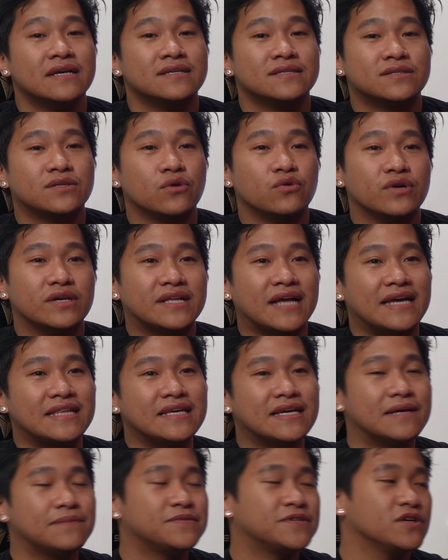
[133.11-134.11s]
So it kind
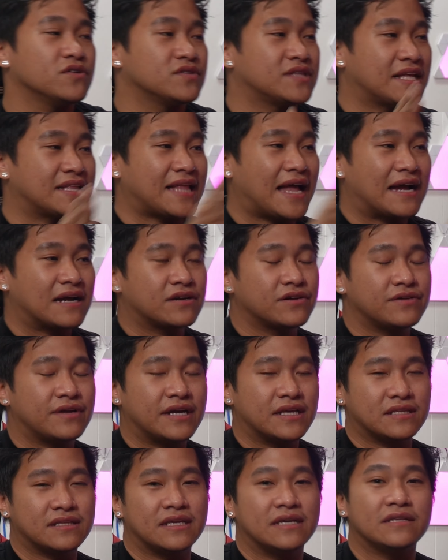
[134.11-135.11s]
of gives you that
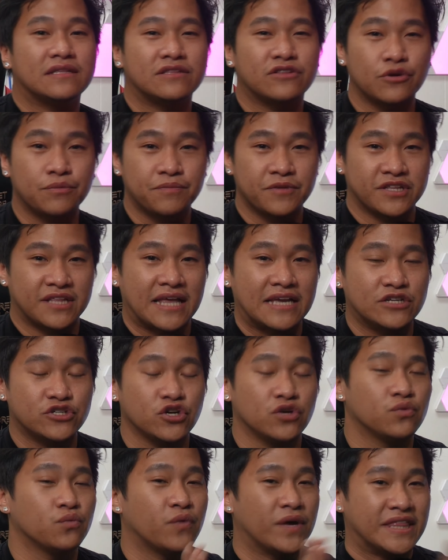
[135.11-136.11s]
accurate
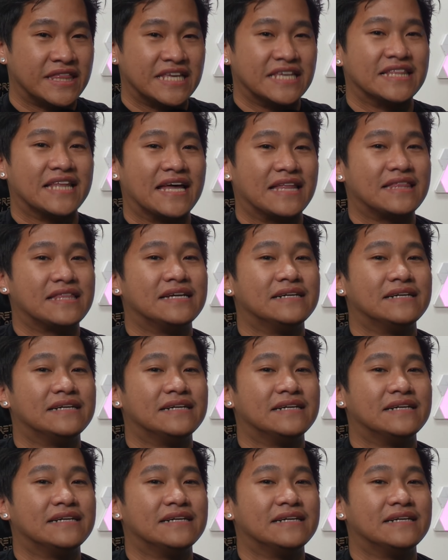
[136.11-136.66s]
interpretation when needed.